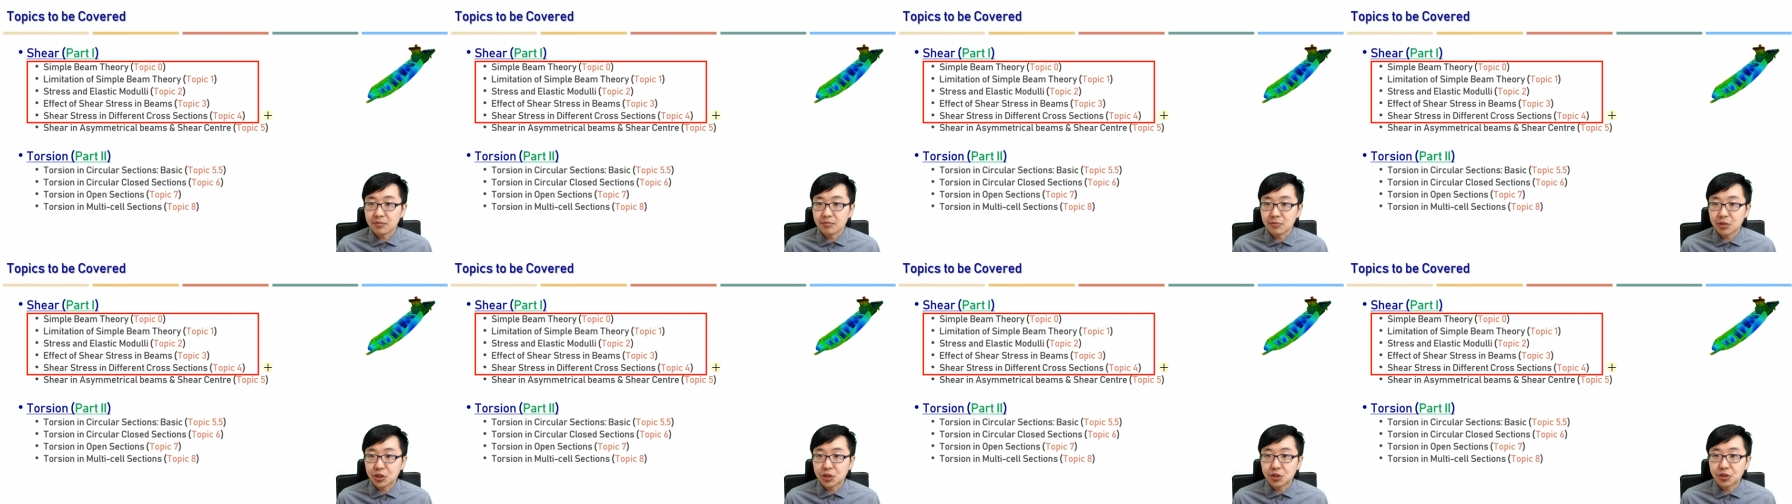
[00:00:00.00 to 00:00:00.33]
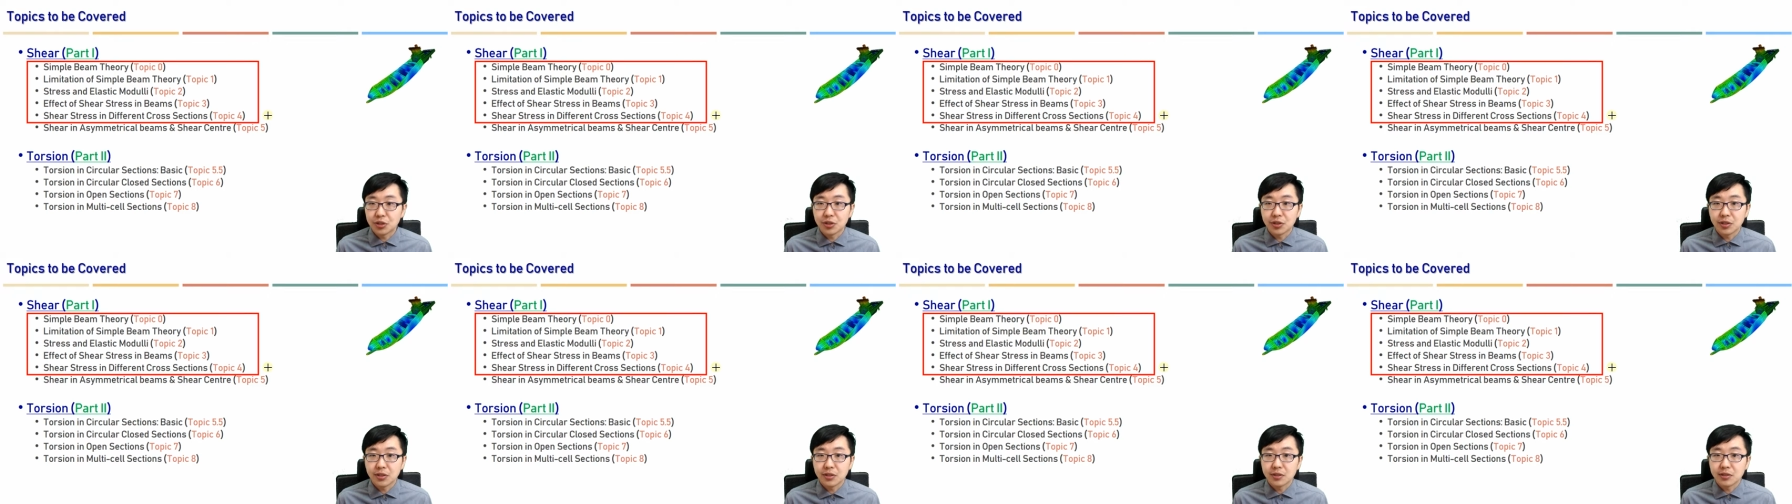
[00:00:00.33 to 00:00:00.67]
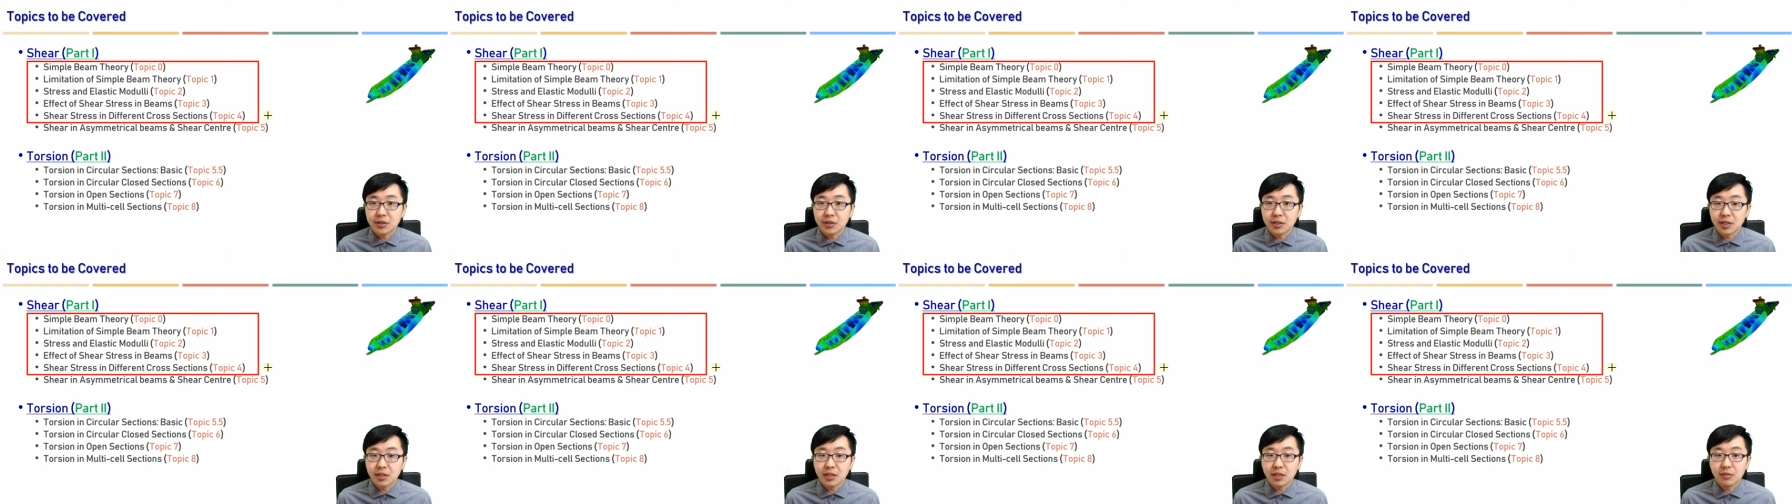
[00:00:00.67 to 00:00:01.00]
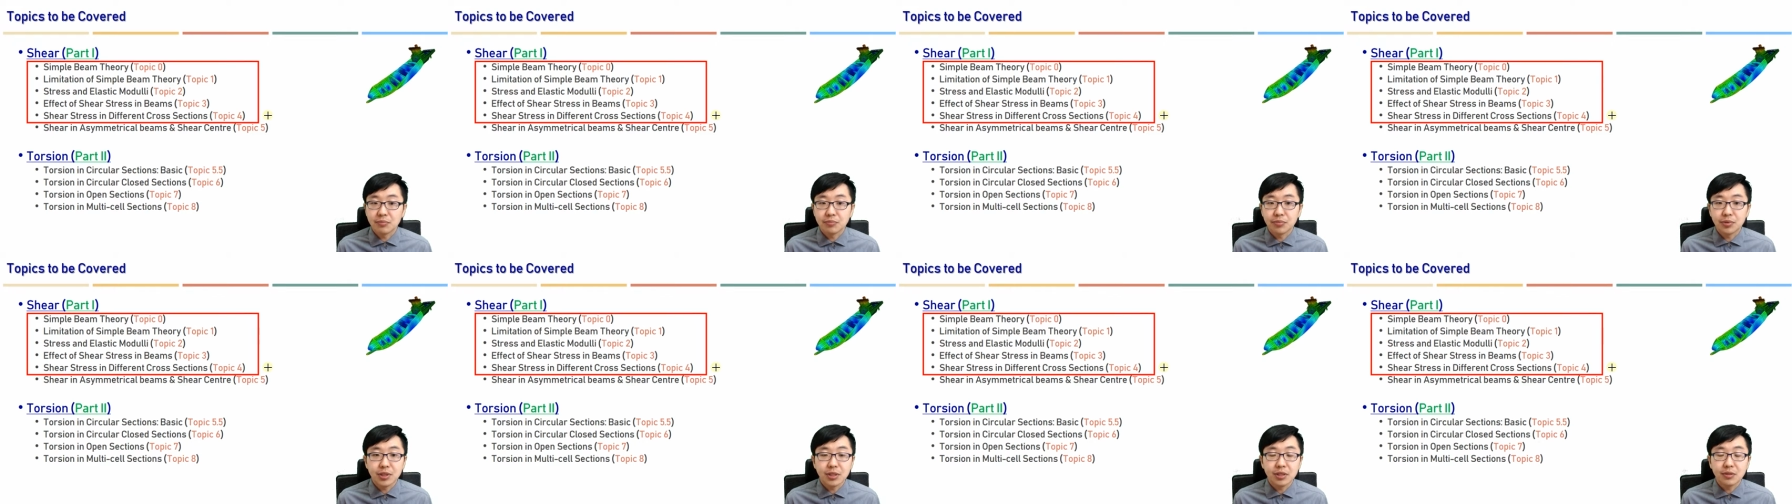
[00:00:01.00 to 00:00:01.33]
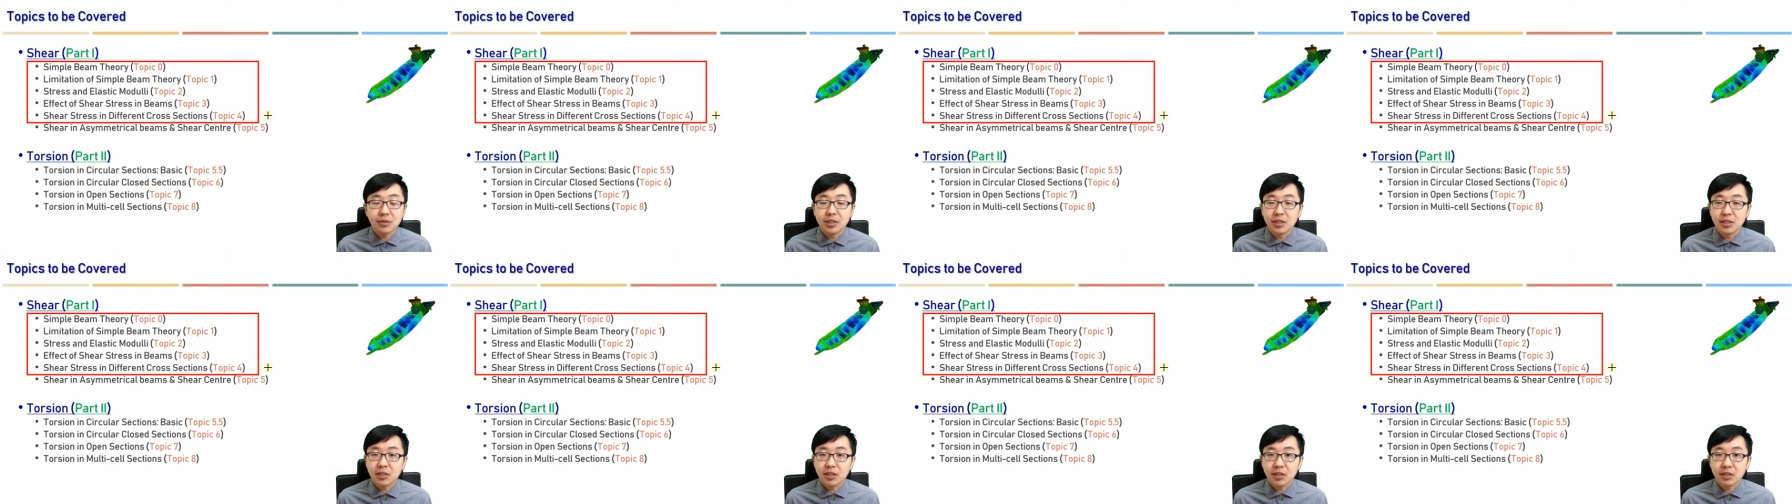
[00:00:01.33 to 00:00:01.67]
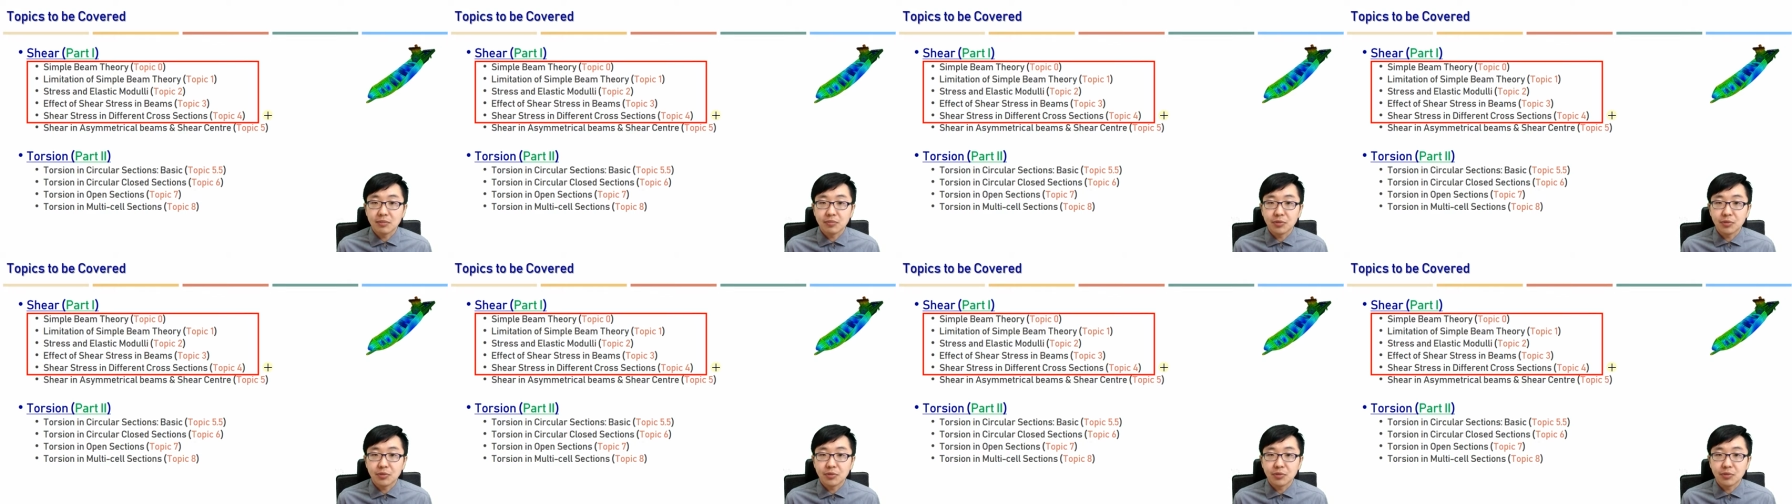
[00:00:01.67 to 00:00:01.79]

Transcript: materials in the pre-study